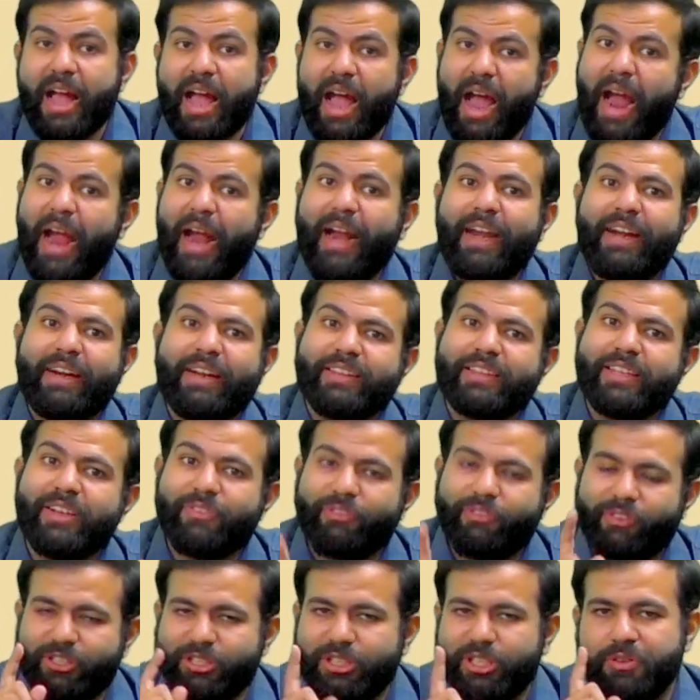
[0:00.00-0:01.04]
And the
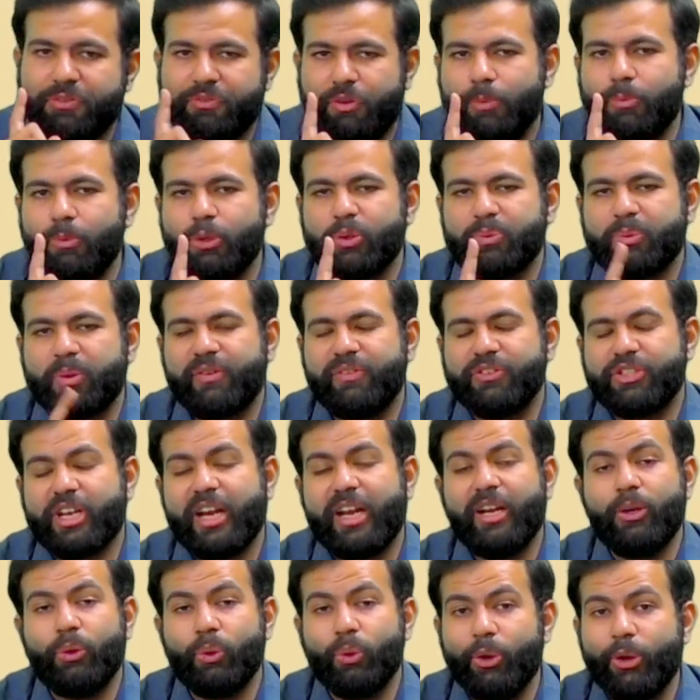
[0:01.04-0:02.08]
first and foremost point which I
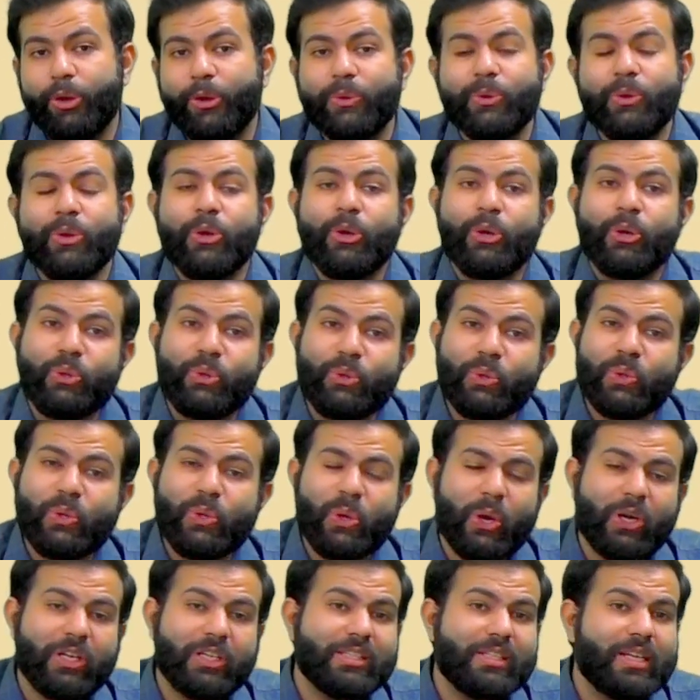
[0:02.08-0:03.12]
had told you, do
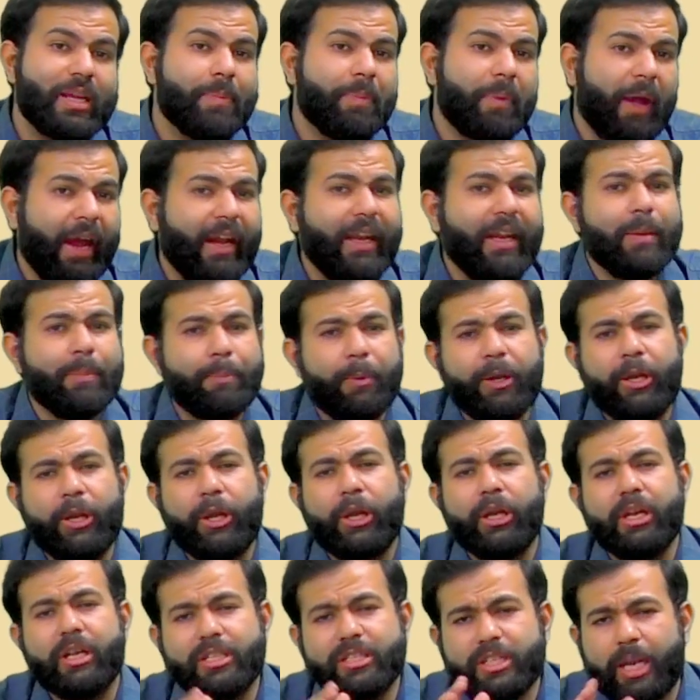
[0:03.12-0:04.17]
not skip any
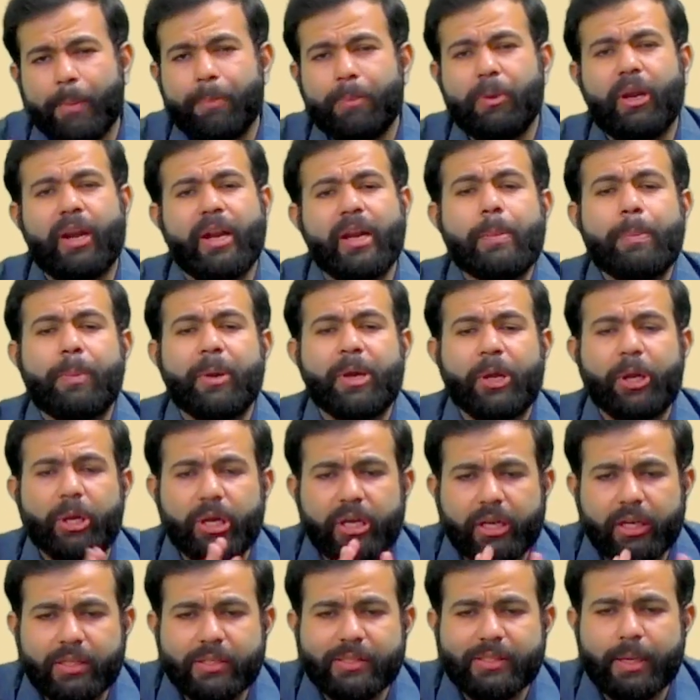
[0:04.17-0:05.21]
particular chapter, any particular
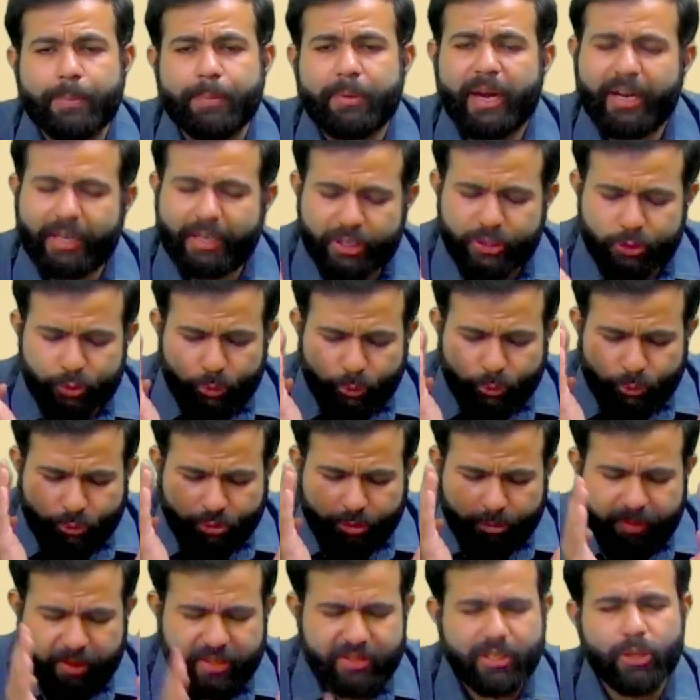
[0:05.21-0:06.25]
concept. At least go through the
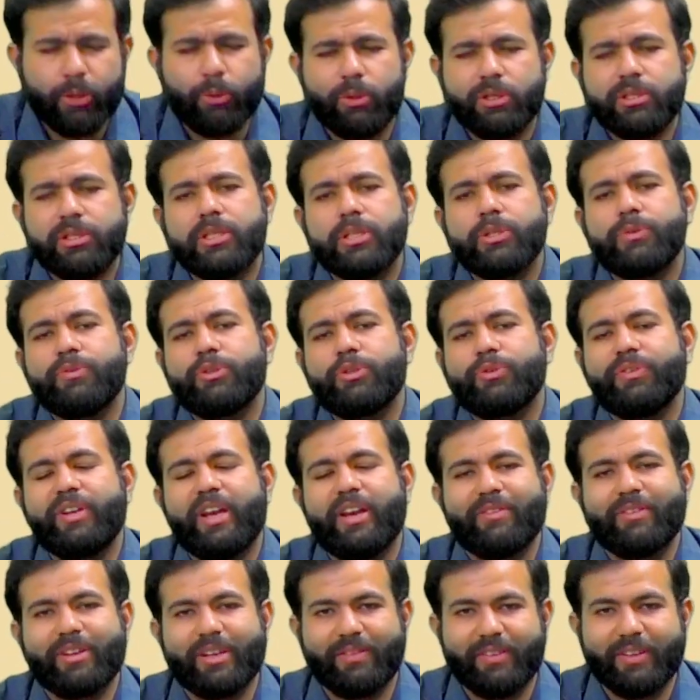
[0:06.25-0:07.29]
basic questions which we
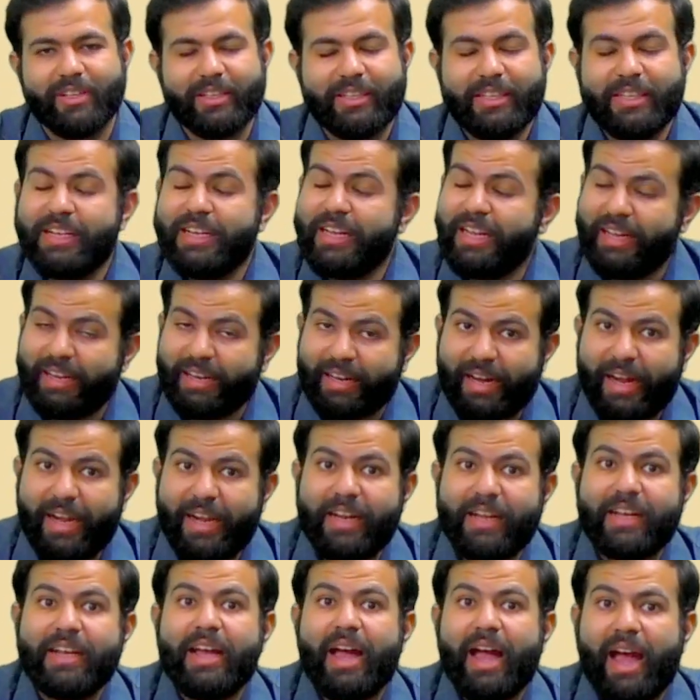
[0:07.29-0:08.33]
have covered, right?
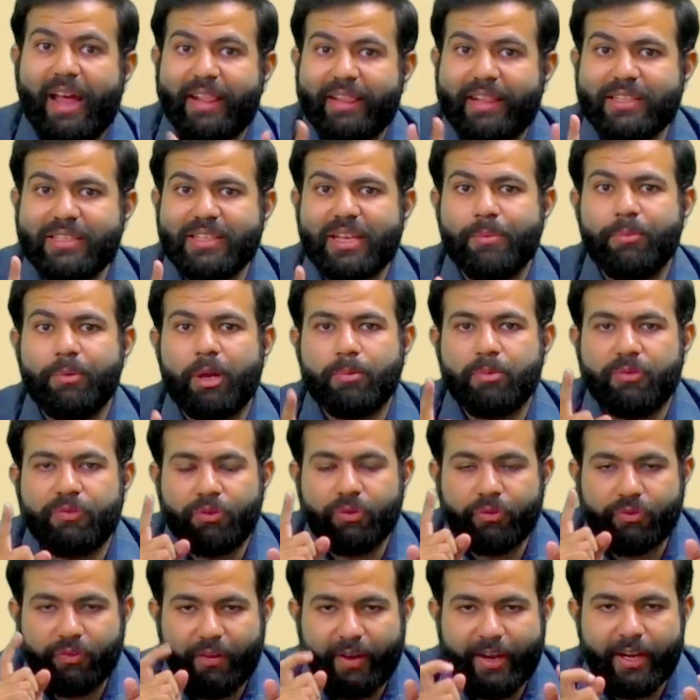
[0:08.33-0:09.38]
At the same time, if you
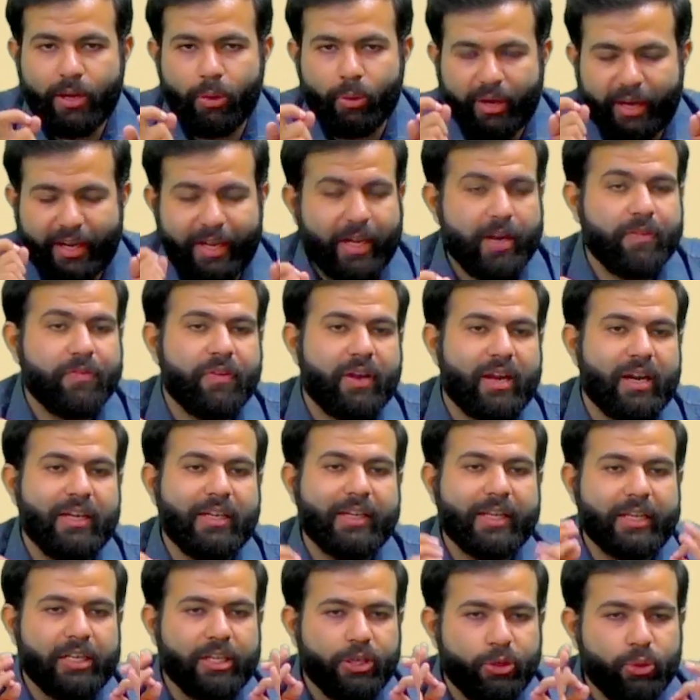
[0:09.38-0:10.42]
find out any
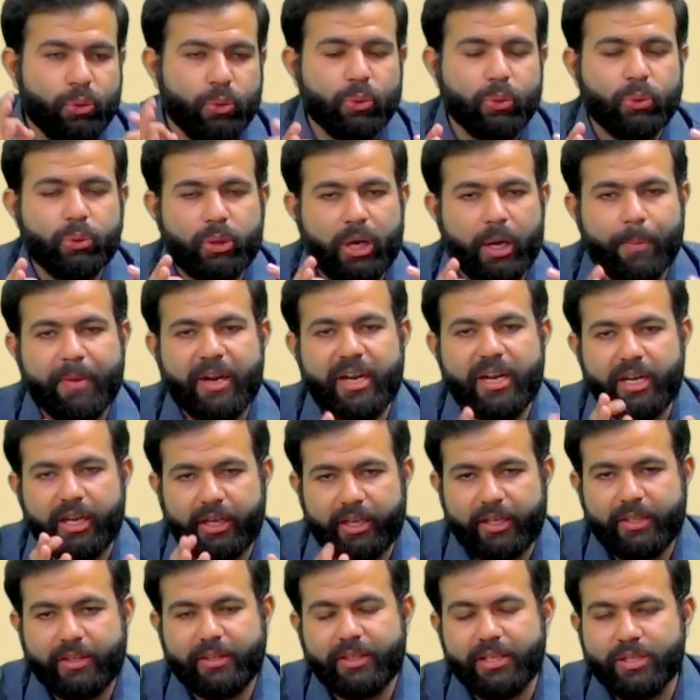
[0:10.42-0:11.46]
difficulty, do comment
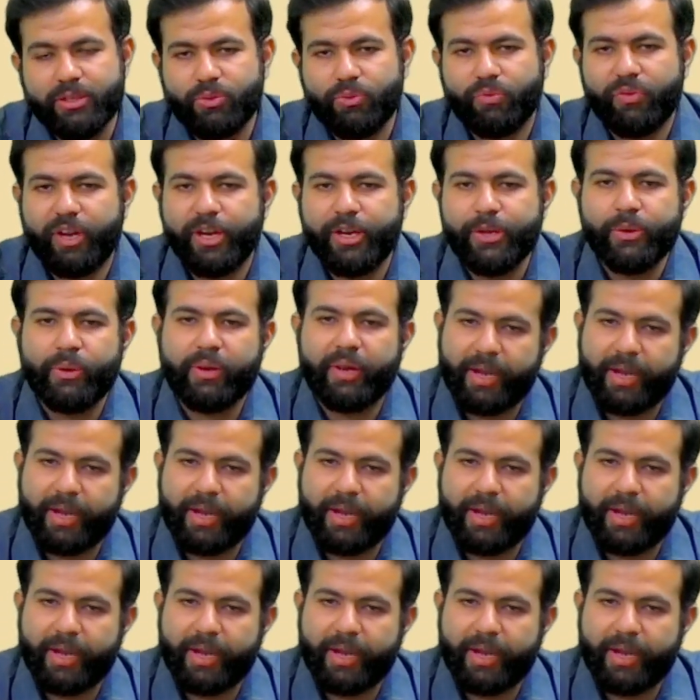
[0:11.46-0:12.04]
in this video.